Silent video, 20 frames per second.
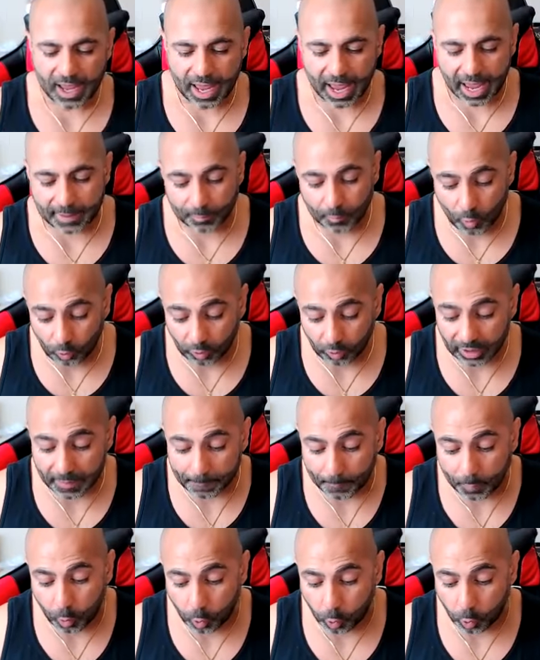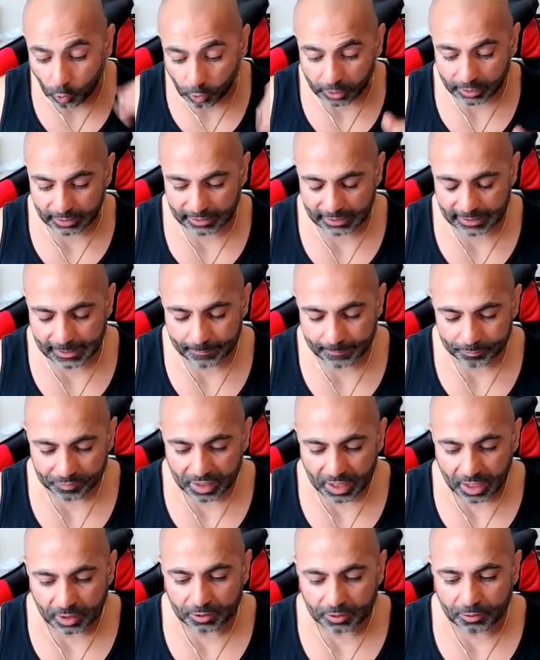and more importantly
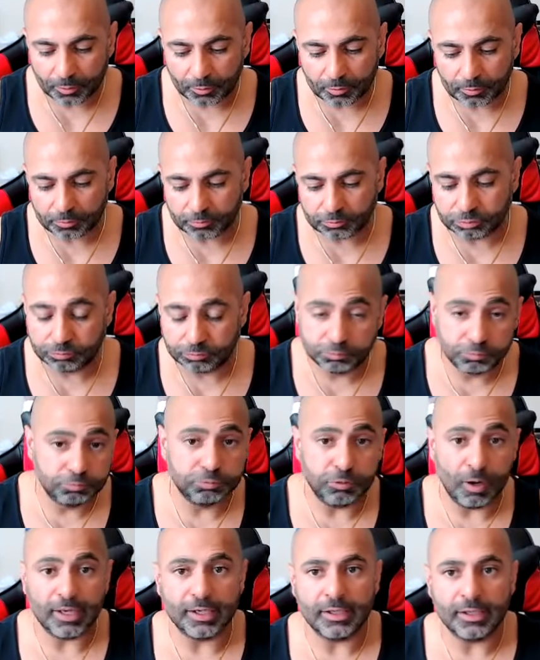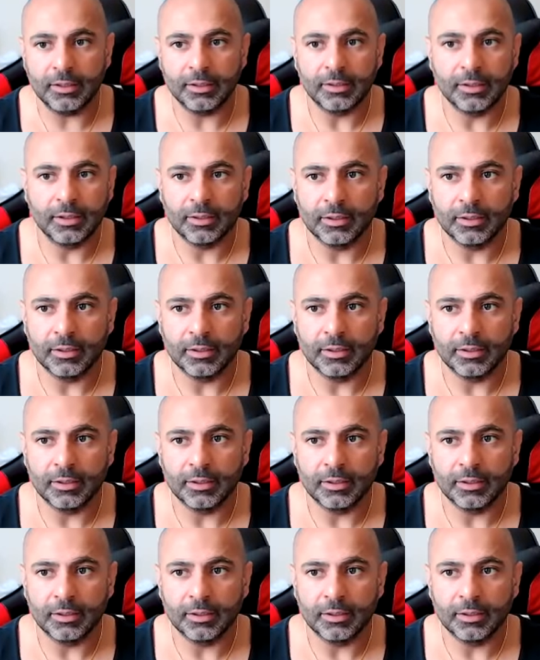the one